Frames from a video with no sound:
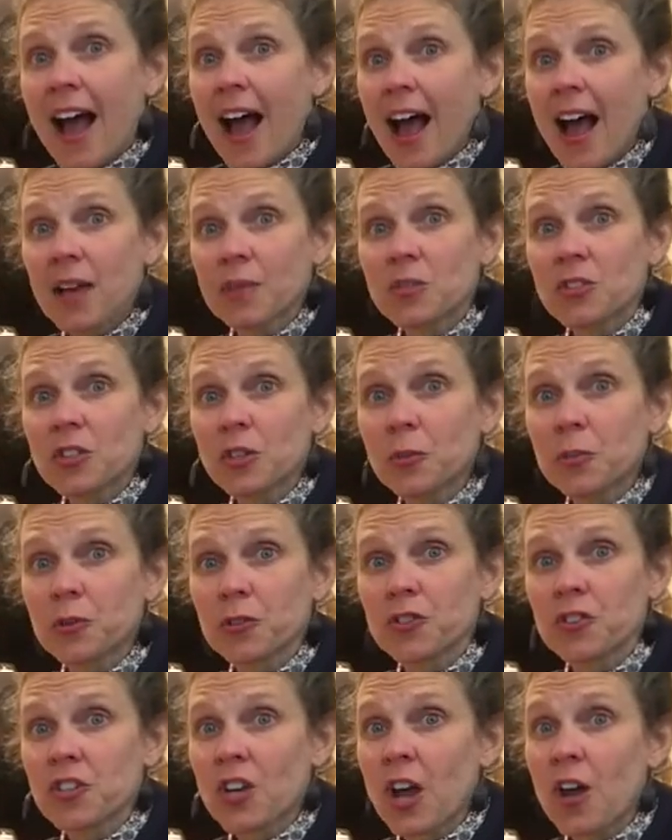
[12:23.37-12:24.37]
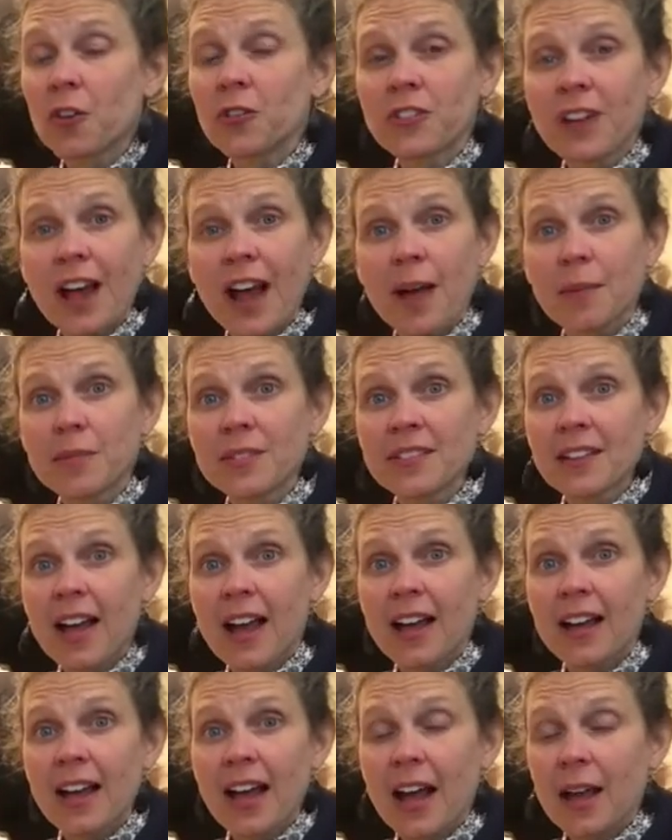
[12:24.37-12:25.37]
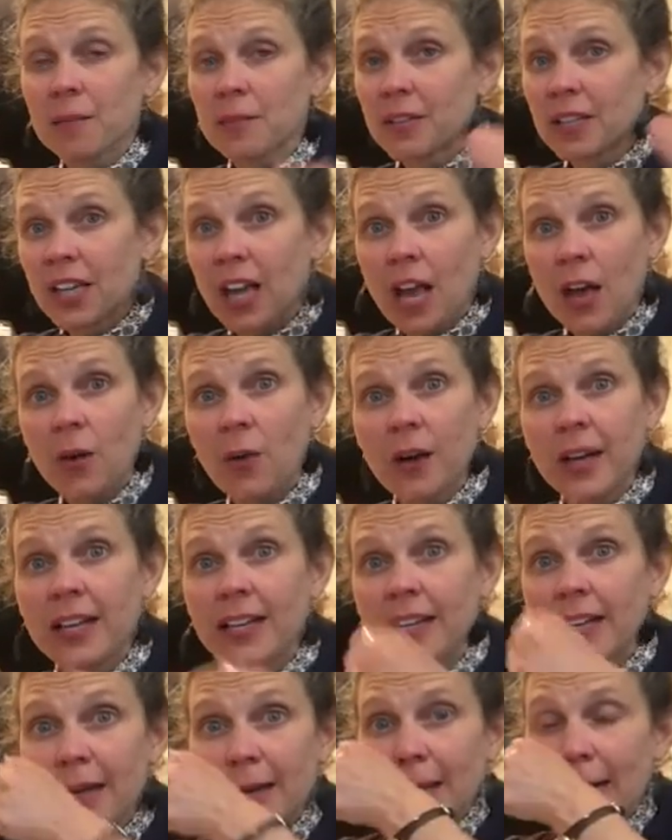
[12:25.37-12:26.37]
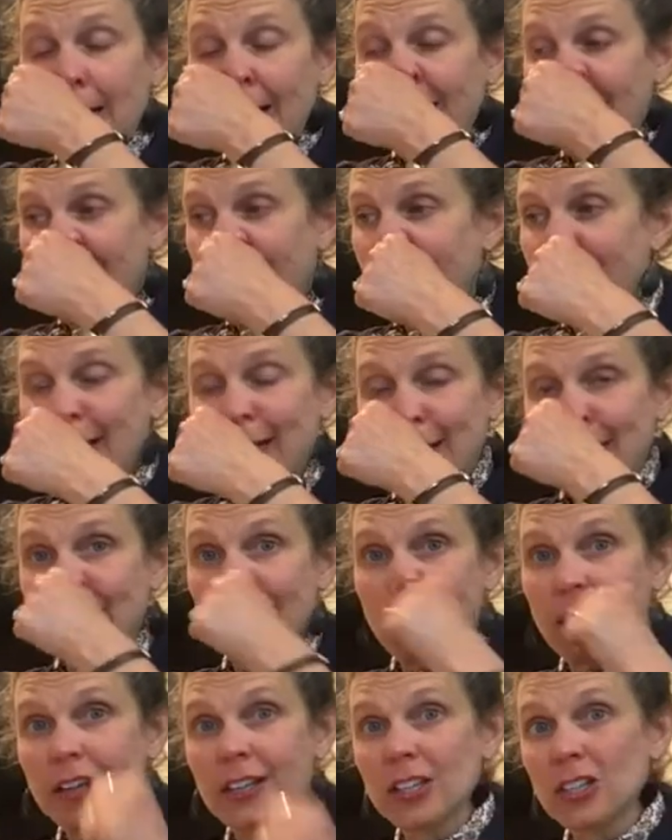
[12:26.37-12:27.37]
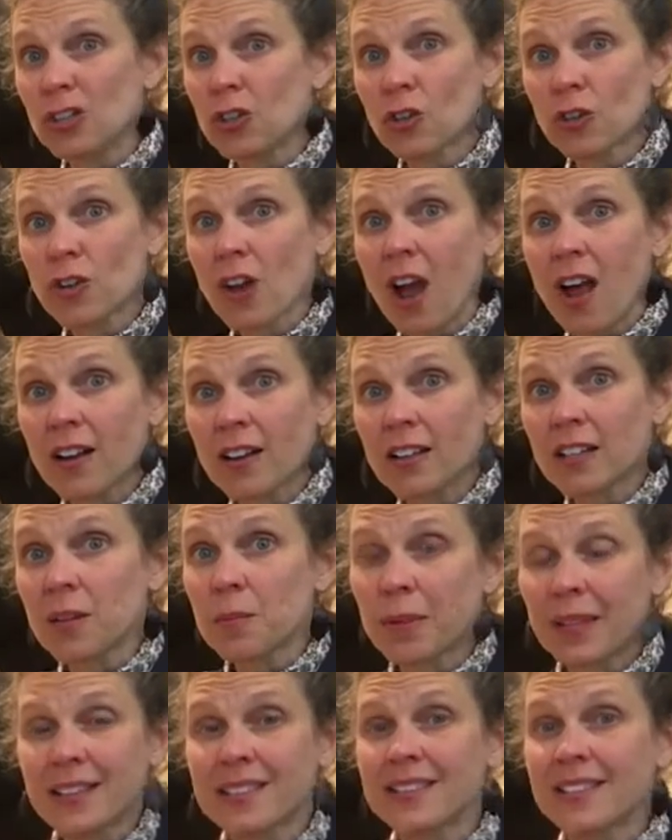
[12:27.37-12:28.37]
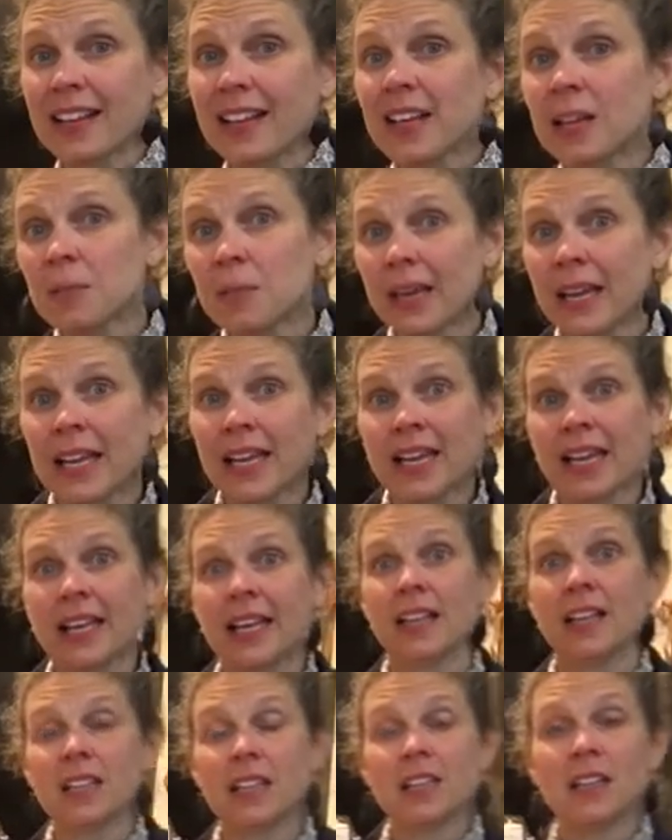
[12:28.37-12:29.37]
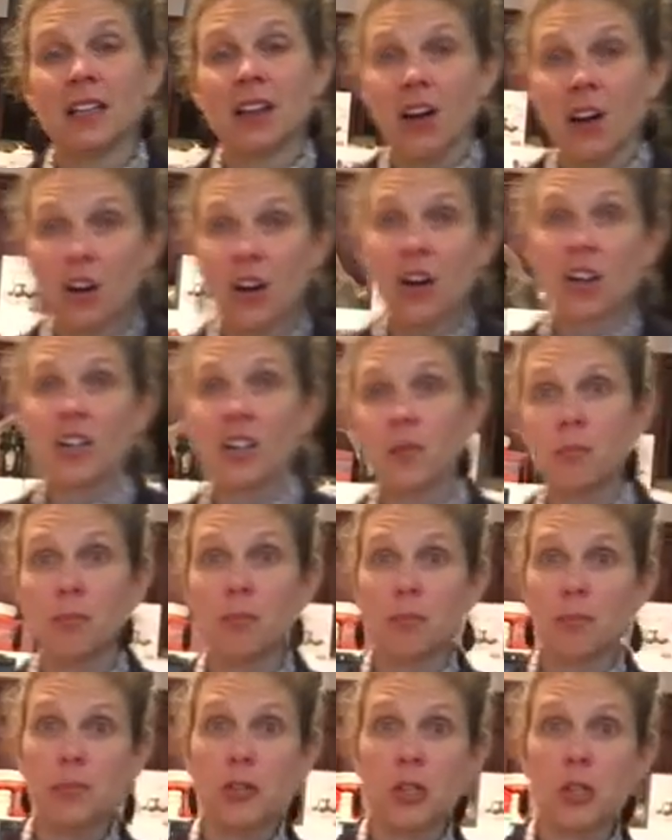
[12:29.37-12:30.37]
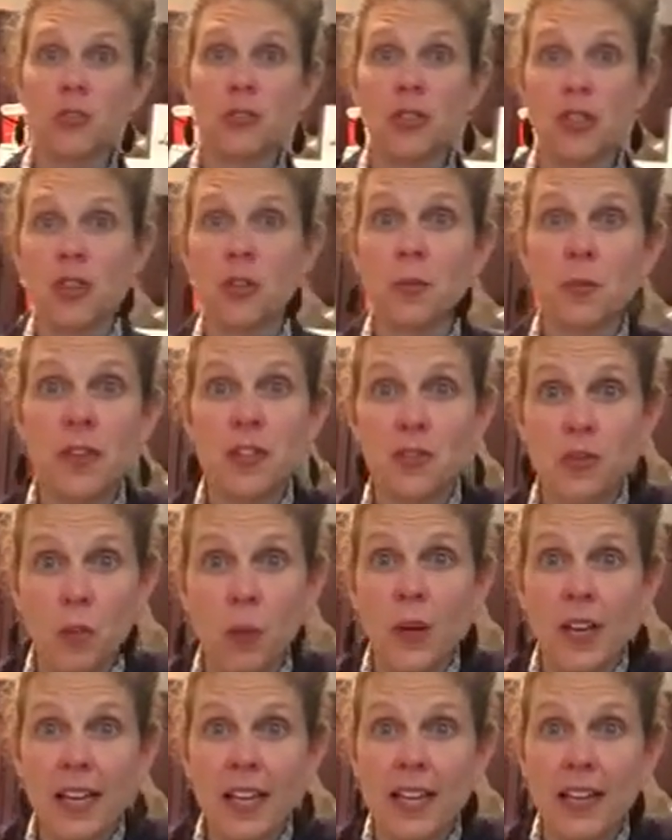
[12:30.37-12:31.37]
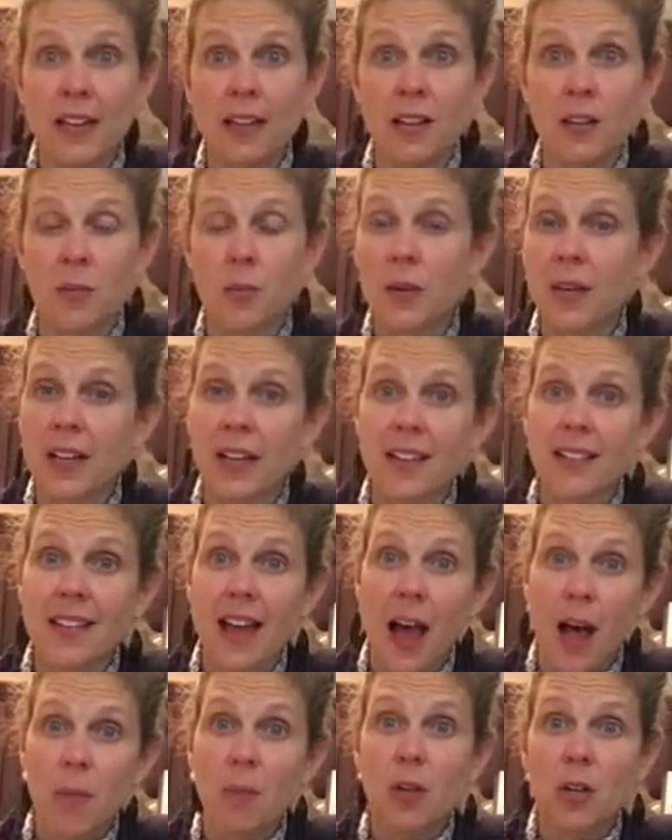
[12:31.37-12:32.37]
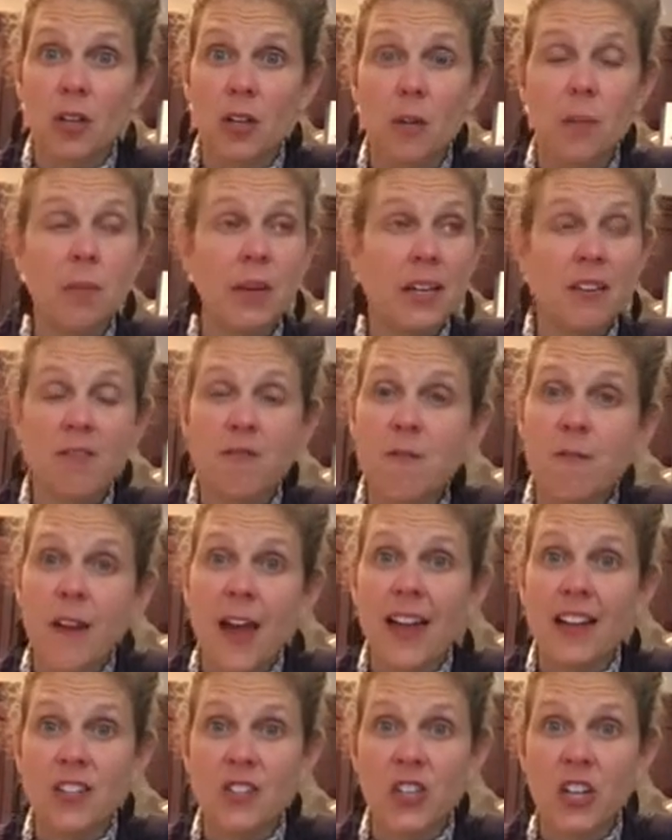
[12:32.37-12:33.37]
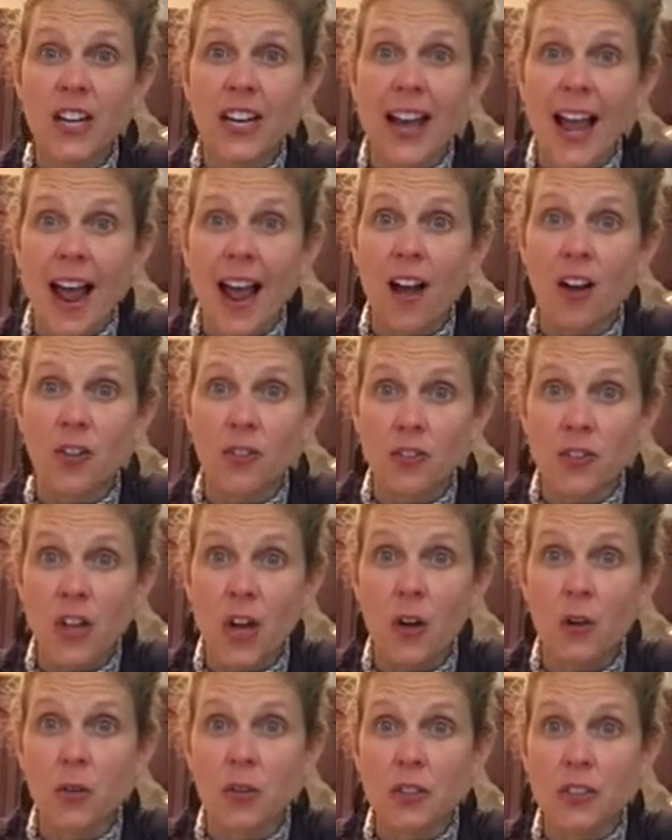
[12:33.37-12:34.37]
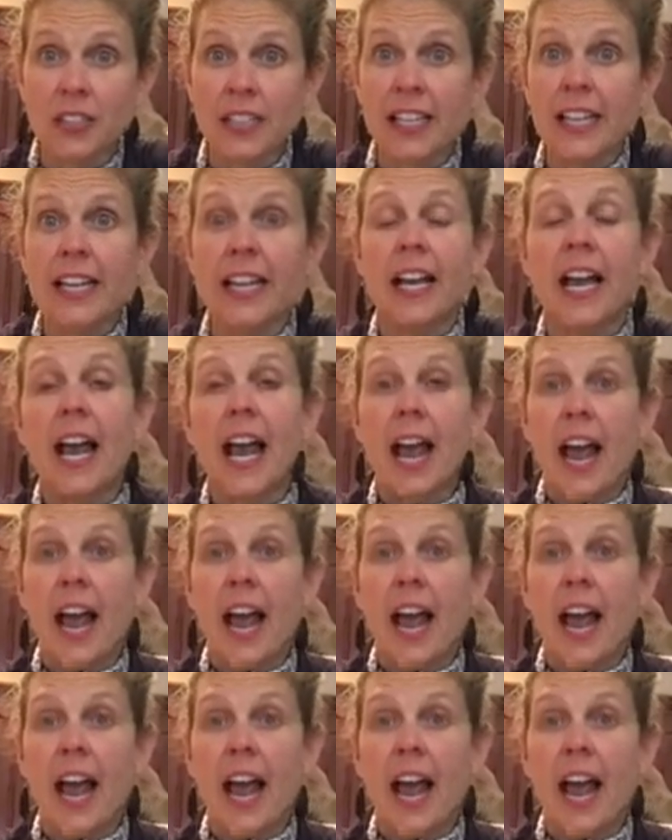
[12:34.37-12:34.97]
I'm super stoked. I'm going, and you're not going to be seeing me on YouTube this weekend, because I'm going to be vegging out totally